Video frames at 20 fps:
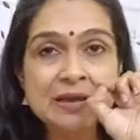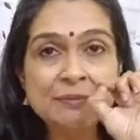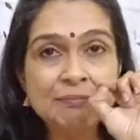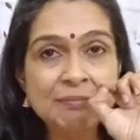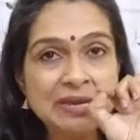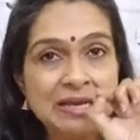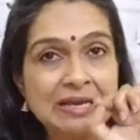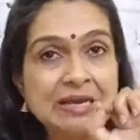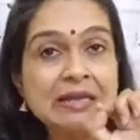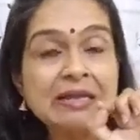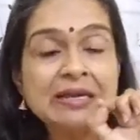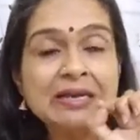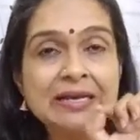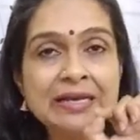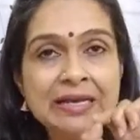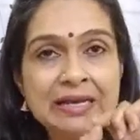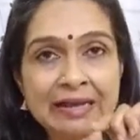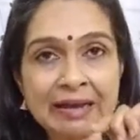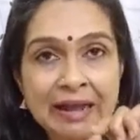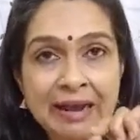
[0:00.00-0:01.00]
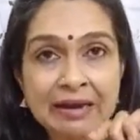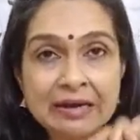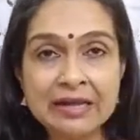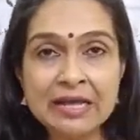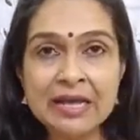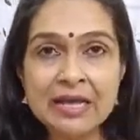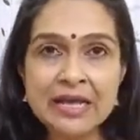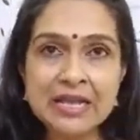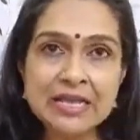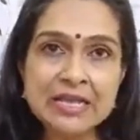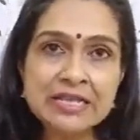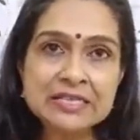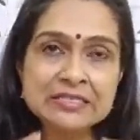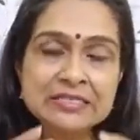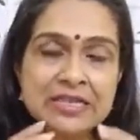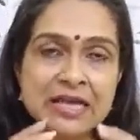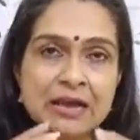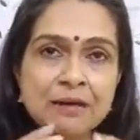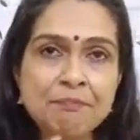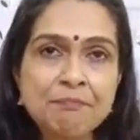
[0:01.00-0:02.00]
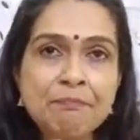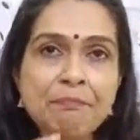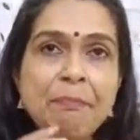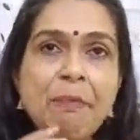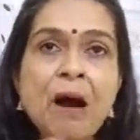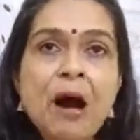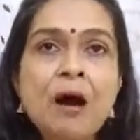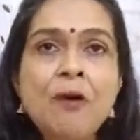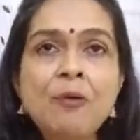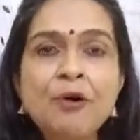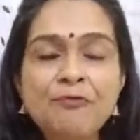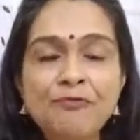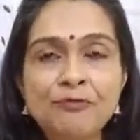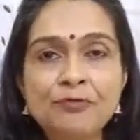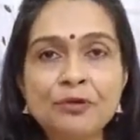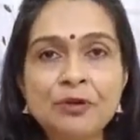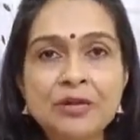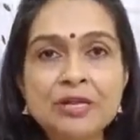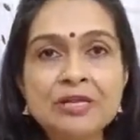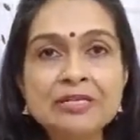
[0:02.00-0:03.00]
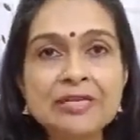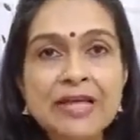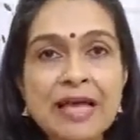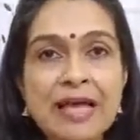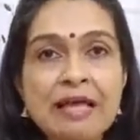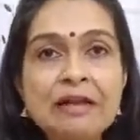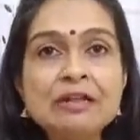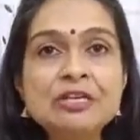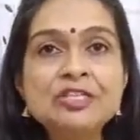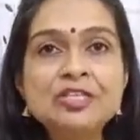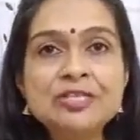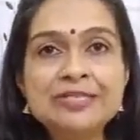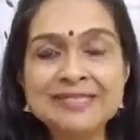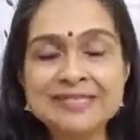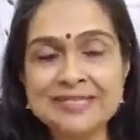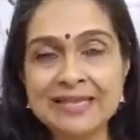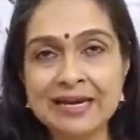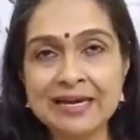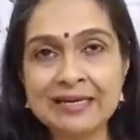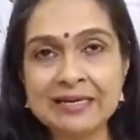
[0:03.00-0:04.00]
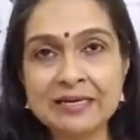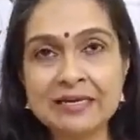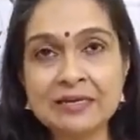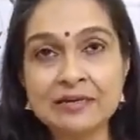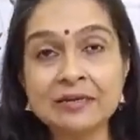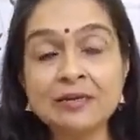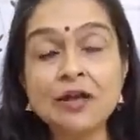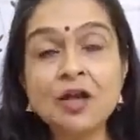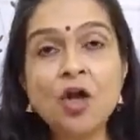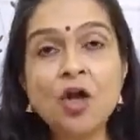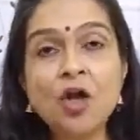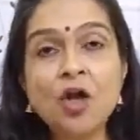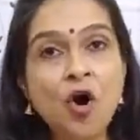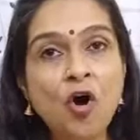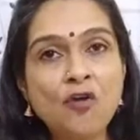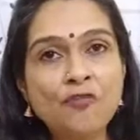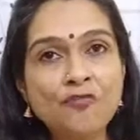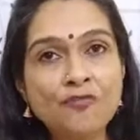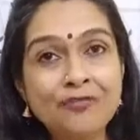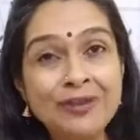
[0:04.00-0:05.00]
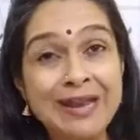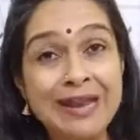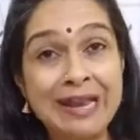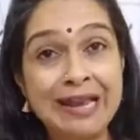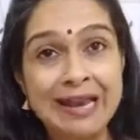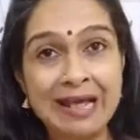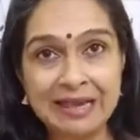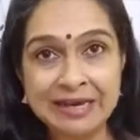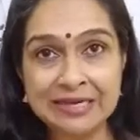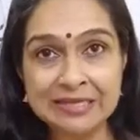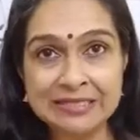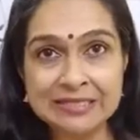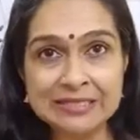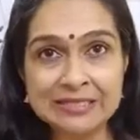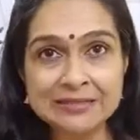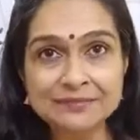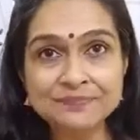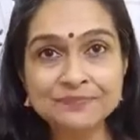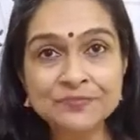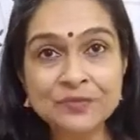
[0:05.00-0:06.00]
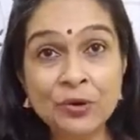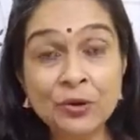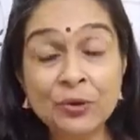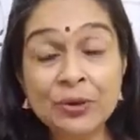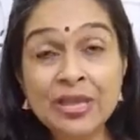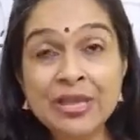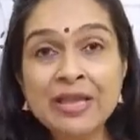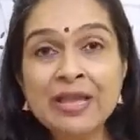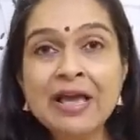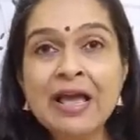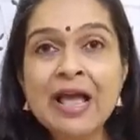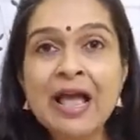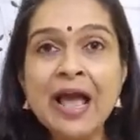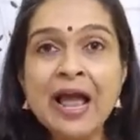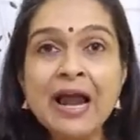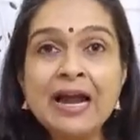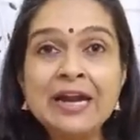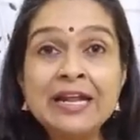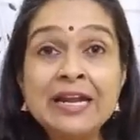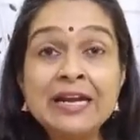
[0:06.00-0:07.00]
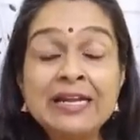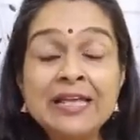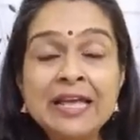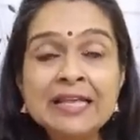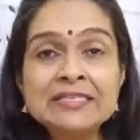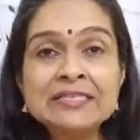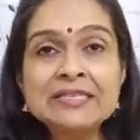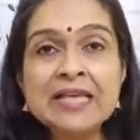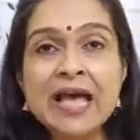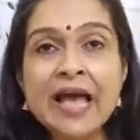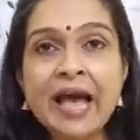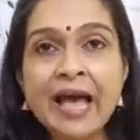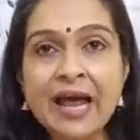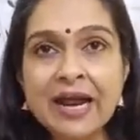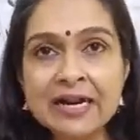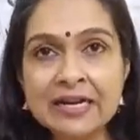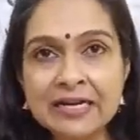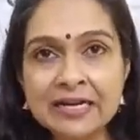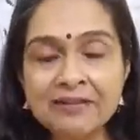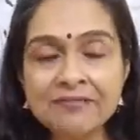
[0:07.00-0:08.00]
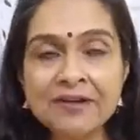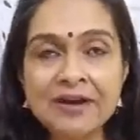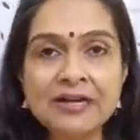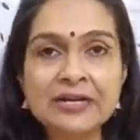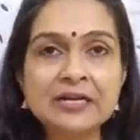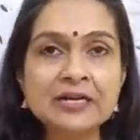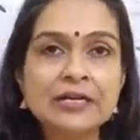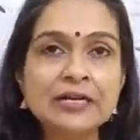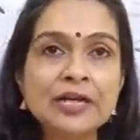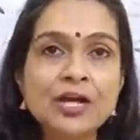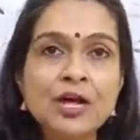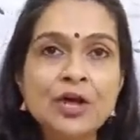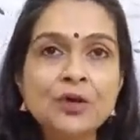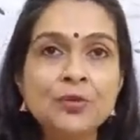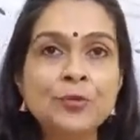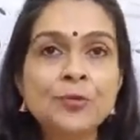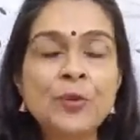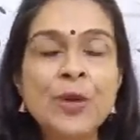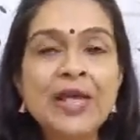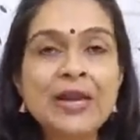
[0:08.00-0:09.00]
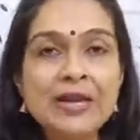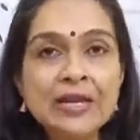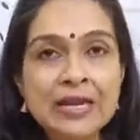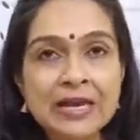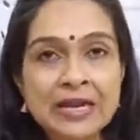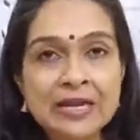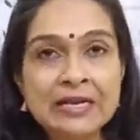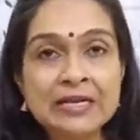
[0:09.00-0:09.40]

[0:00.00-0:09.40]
pineal gland is a powerful energy center of light. Okay, and it gets activated when